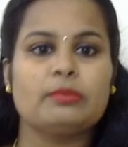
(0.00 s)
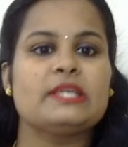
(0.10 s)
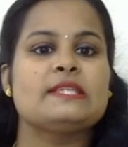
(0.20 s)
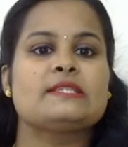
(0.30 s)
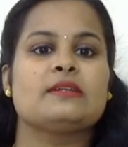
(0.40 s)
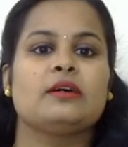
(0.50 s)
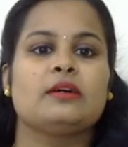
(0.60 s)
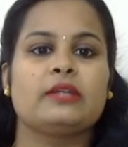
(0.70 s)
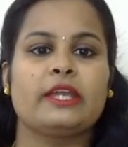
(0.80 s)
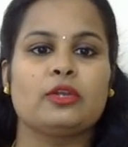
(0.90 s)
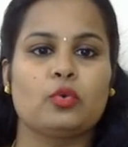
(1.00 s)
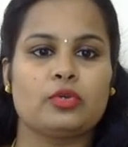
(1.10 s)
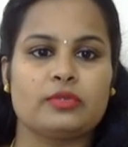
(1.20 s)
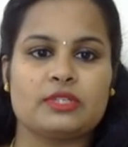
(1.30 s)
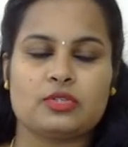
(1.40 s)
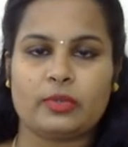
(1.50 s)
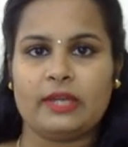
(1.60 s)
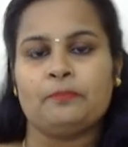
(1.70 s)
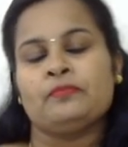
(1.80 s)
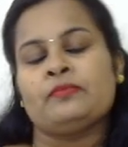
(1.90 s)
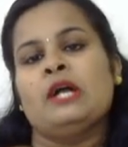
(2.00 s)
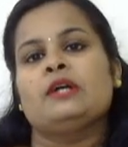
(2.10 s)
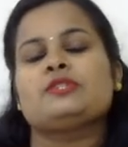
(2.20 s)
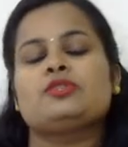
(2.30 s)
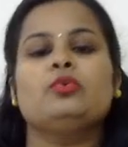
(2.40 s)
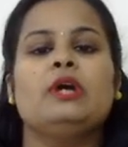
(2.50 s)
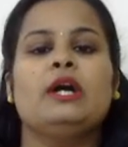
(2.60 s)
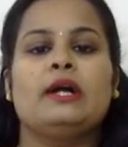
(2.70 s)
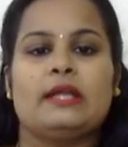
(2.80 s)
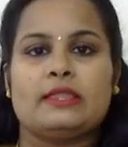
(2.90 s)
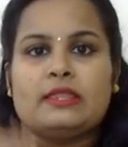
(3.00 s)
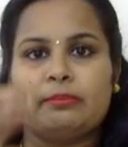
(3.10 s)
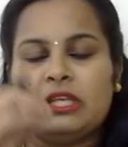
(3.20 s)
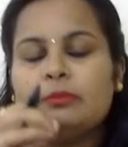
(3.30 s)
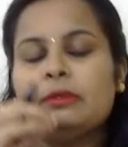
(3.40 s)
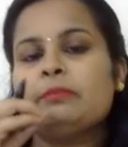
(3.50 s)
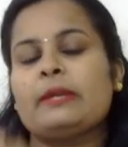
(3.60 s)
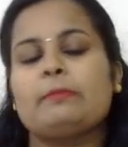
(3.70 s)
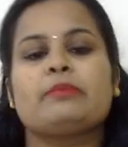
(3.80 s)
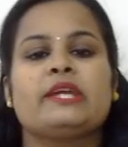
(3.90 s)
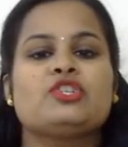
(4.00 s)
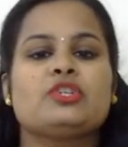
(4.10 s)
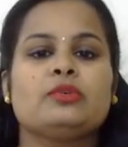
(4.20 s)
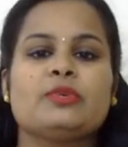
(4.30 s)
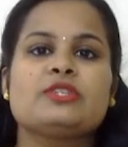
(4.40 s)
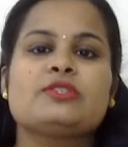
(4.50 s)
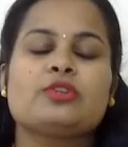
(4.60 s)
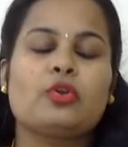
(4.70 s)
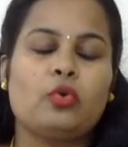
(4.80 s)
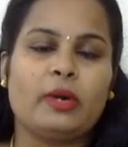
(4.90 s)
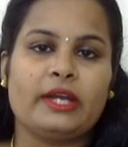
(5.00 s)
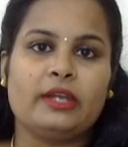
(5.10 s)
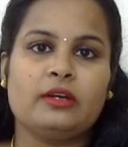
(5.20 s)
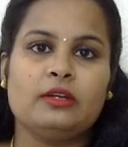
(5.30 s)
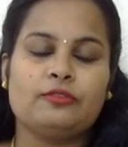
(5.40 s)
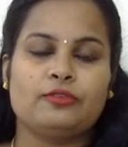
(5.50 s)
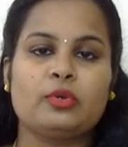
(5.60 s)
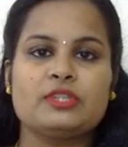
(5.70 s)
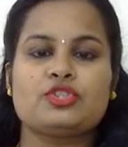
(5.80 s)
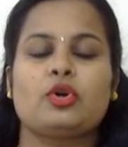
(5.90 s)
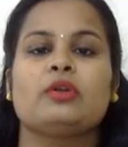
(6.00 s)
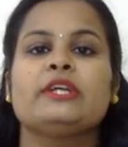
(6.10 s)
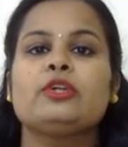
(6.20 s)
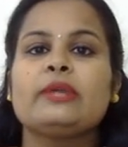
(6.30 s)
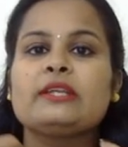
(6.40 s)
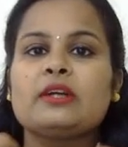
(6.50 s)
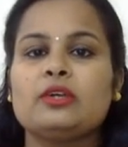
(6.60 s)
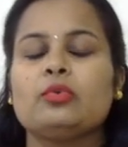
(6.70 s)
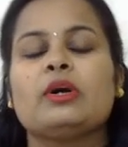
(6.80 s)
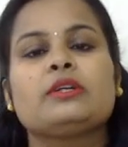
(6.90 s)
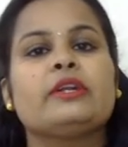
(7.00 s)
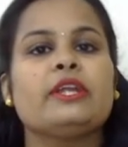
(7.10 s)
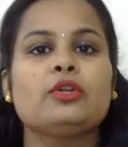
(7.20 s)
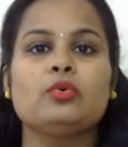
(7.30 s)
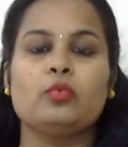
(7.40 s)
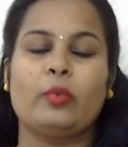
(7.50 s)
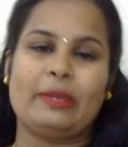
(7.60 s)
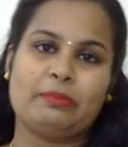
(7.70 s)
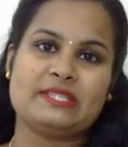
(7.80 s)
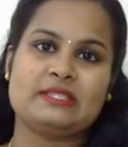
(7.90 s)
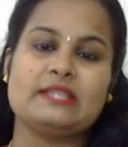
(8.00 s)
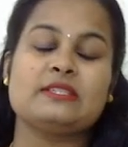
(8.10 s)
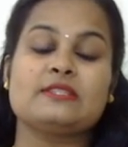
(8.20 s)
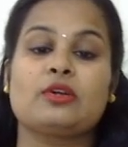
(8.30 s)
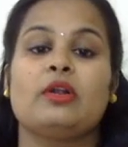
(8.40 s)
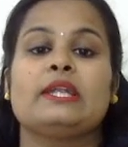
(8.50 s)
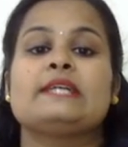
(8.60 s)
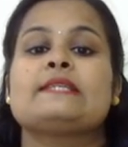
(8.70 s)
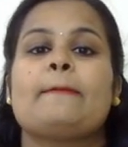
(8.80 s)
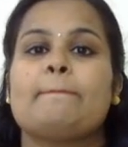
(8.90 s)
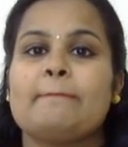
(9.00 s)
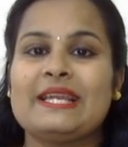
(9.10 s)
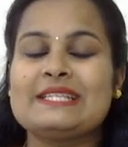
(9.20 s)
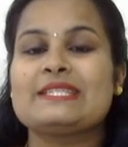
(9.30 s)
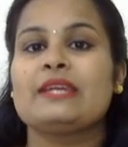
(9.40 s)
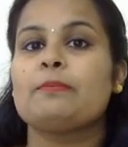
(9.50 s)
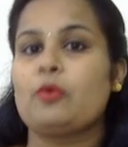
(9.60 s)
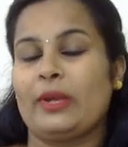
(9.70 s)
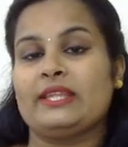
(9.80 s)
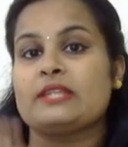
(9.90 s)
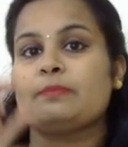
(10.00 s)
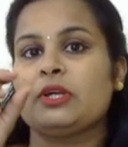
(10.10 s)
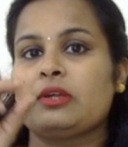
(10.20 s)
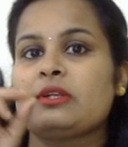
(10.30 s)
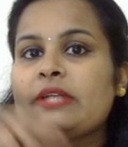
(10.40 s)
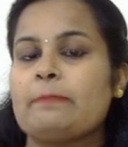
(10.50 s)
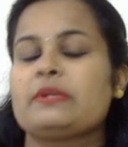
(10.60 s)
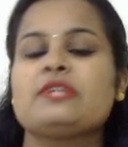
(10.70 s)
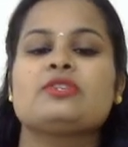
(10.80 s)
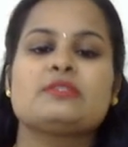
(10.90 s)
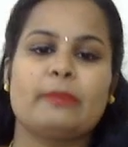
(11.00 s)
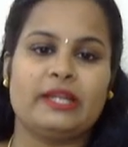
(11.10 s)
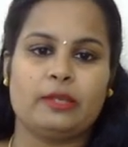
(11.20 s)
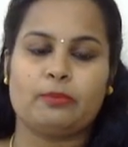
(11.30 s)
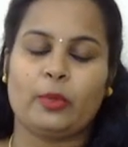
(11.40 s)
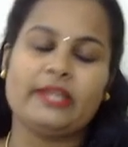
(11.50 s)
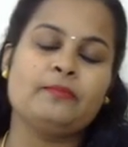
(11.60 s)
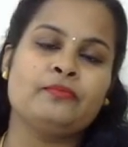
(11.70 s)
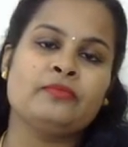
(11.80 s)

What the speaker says: Please take a note on this. Okay. So the minimum temperature which is required for a solid to get converted into vapor state is called as melting point. That particular temperature is melting point.